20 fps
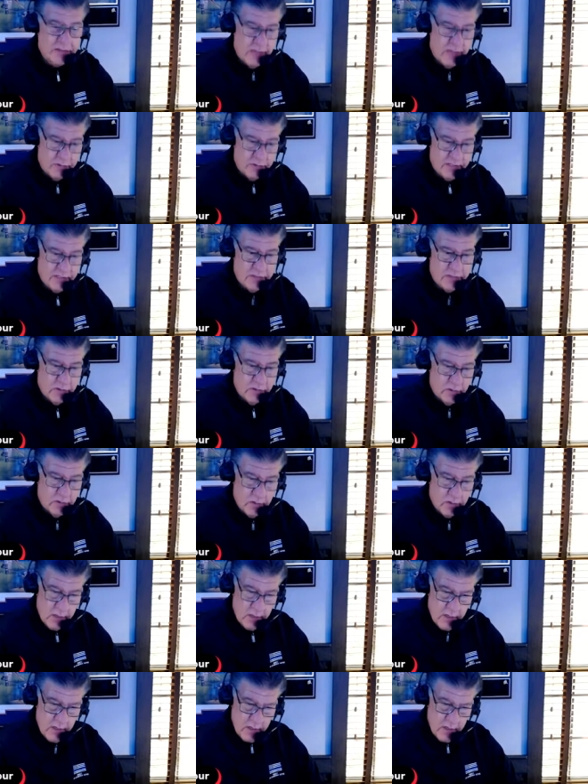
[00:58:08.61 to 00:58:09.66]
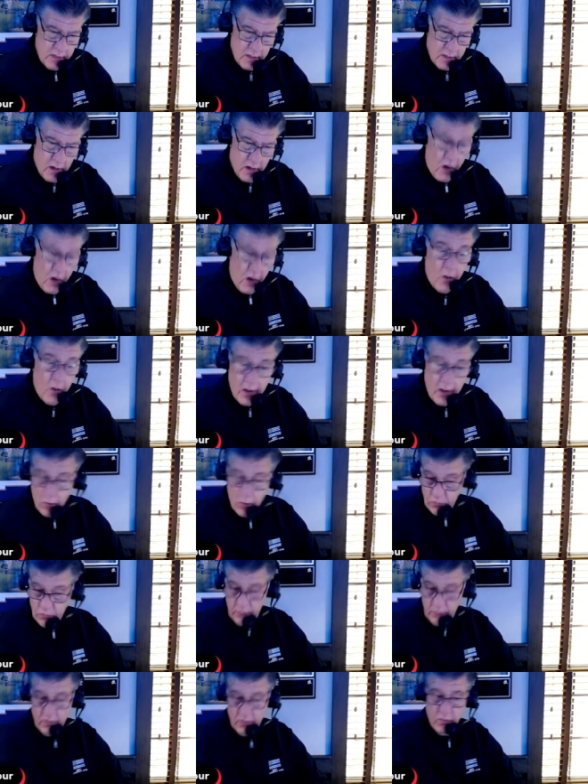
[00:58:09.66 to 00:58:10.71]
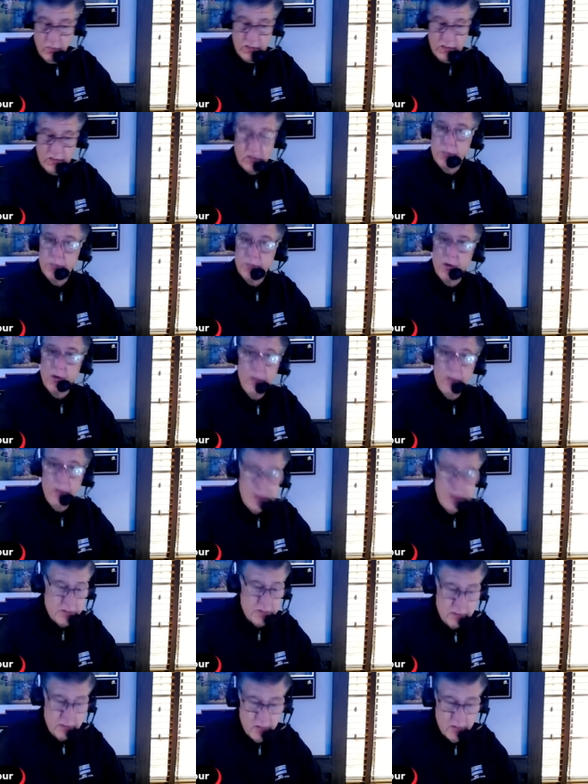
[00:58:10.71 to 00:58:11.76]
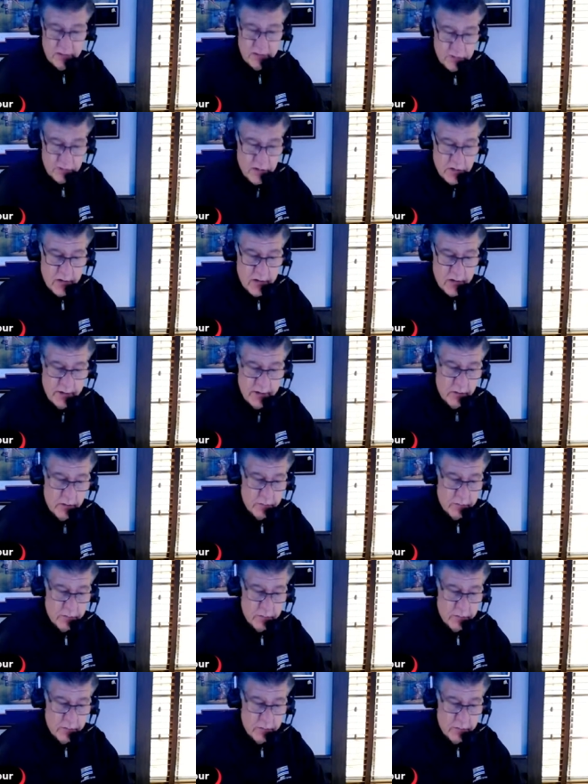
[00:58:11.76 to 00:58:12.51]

I was at when we went to Prohibition. You were at the cigar dinner of